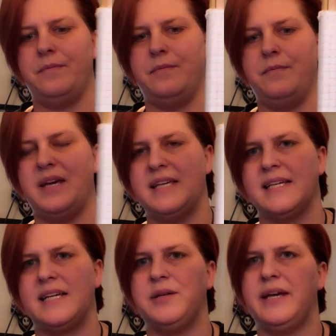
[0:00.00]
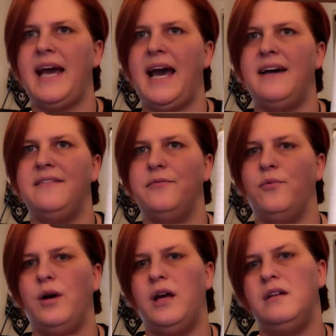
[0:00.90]
because I only have
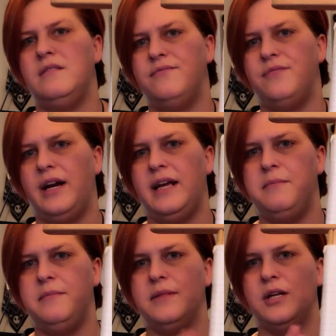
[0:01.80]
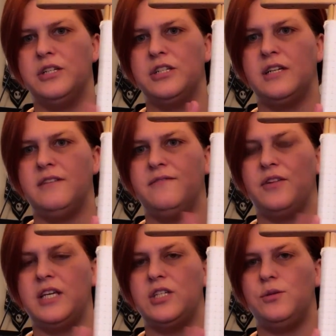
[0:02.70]
one frame large enough for
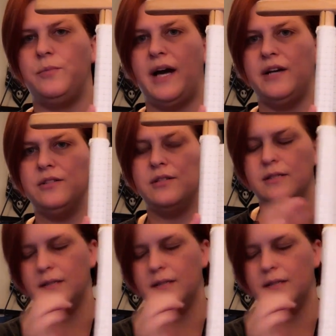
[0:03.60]
these two patterns.